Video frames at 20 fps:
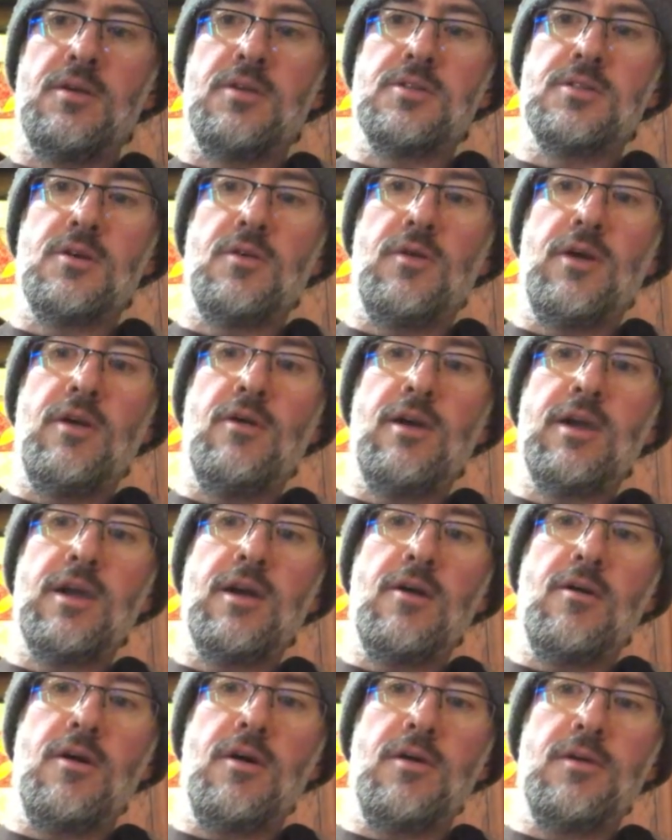So here I
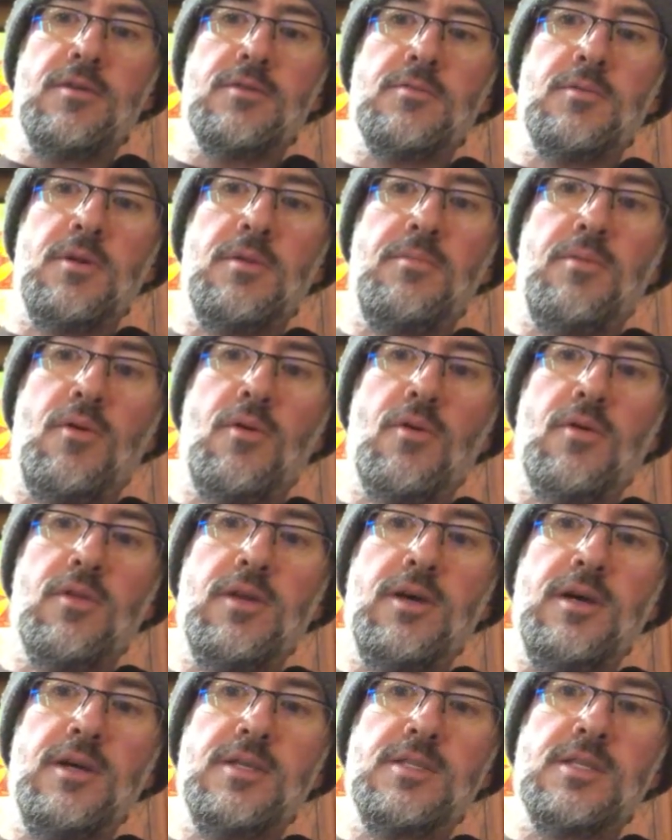go. I'm going to pour
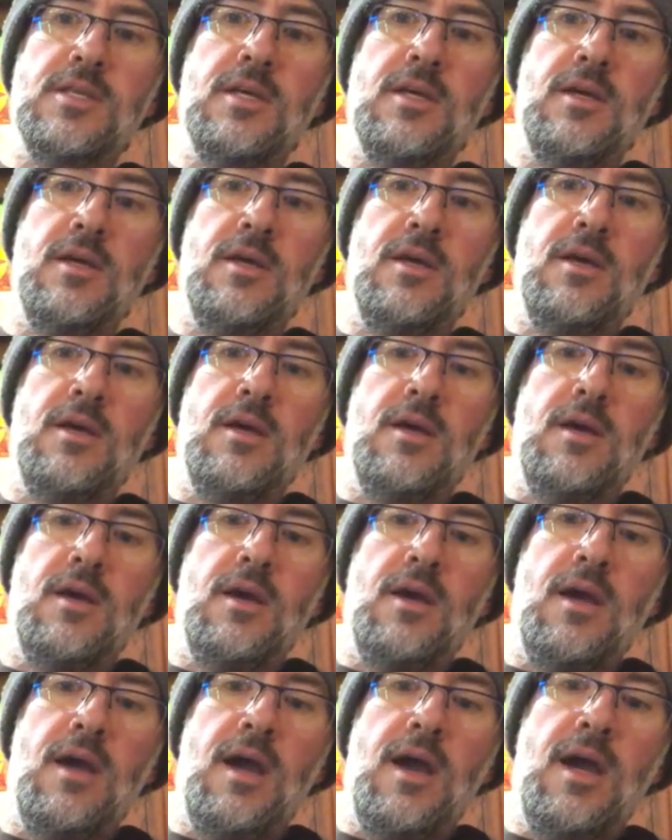this,
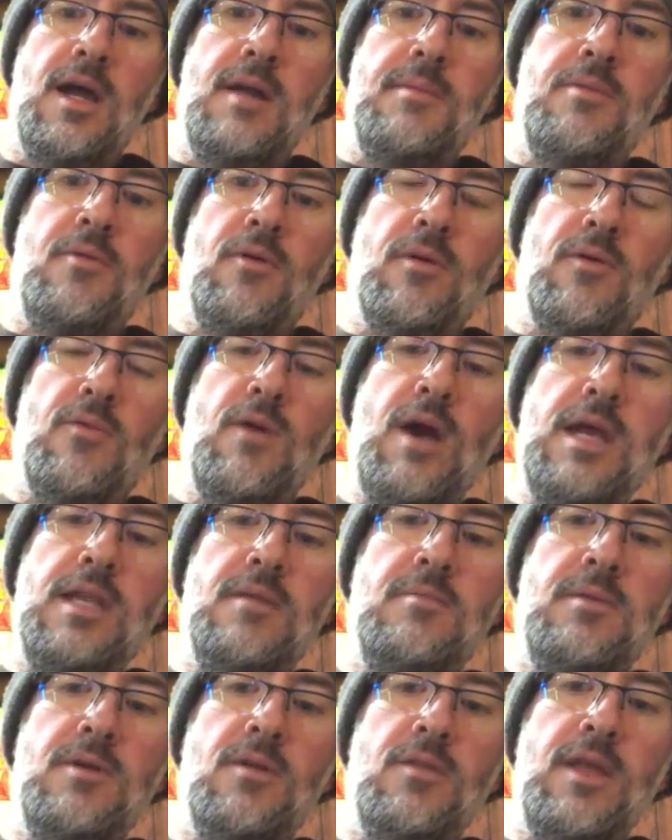and I'm pouring right in
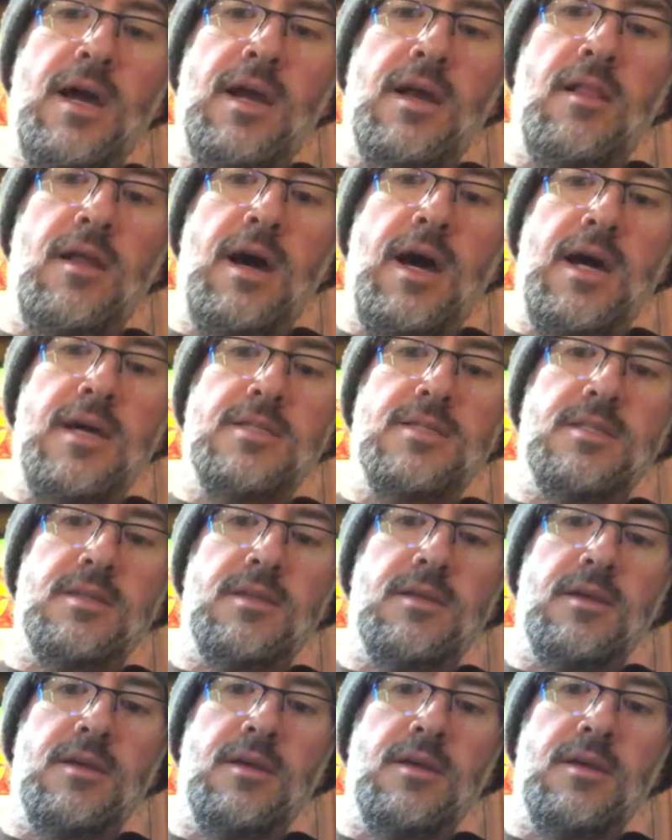the middle of that glass.